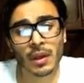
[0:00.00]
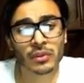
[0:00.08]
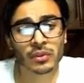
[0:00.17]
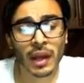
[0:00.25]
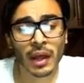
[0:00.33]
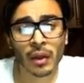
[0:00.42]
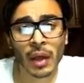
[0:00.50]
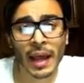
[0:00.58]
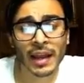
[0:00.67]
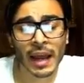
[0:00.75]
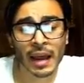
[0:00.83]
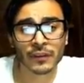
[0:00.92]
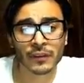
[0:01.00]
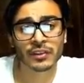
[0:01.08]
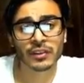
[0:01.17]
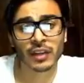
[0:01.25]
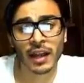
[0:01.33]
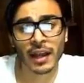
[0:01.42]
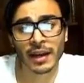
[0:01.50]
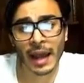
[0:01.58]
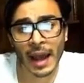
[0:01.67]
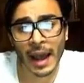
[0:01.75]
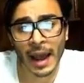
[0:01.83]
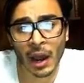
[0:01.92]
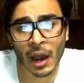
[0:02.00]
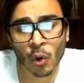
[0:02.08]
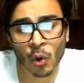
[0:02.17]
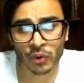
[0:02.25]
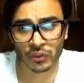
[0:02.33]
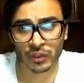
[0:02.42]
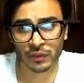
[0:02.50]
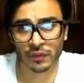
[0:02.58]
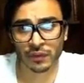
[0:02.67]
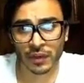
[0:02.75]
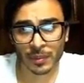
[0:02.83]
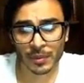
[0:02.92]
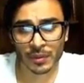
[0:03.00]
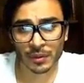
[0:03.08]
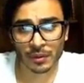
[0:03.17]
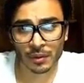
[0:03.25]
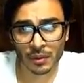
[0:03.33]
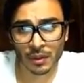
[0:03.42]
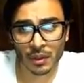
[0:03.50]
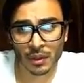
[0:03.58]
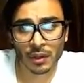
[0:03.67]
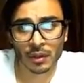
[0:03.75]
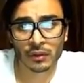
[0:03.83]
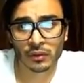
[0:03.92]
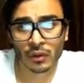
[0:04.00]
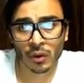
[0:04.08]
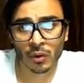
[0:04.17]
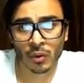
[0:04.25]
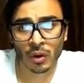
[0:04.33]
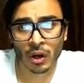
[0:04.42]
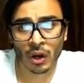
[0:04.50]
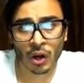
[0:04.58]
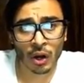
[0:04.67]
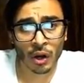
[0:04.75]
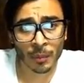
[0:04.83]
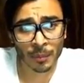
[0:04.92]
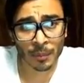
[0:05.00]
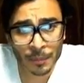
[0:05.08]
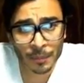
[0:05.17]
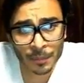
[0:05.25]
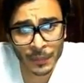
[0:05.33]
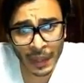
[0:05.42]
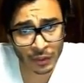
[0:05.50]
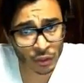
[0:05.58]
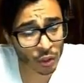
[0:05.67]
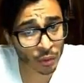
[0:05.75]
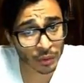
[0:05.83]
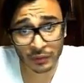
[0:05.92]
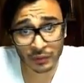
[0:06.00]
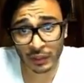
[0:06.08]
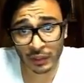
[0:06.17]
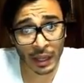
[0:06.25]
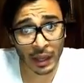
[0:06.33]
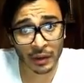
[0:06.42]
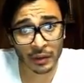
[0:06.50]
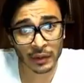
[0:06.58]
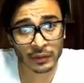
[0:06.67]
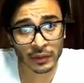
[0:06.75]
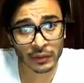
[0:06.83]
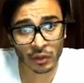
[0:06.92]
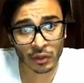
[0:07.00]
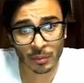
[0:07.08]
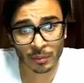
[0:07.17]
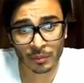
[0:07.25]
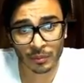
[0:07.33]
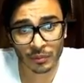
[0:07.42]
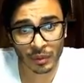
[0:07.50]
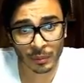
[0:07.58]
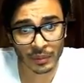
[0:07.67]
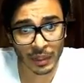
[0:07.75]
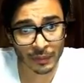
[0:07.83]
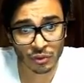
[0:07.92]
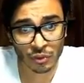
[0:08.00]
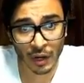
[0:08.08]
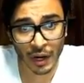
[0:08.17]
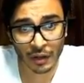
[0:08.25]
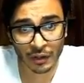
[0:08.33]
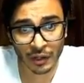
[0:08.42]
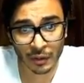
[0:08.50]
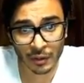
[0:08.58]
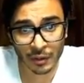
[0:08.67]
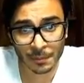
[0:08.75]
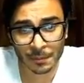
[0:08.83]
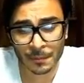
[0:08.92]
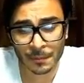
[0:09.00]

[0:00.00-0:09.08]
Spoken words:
So now I have to decide how was it flipped. So and you know, a lot of this is sometimes trial and error.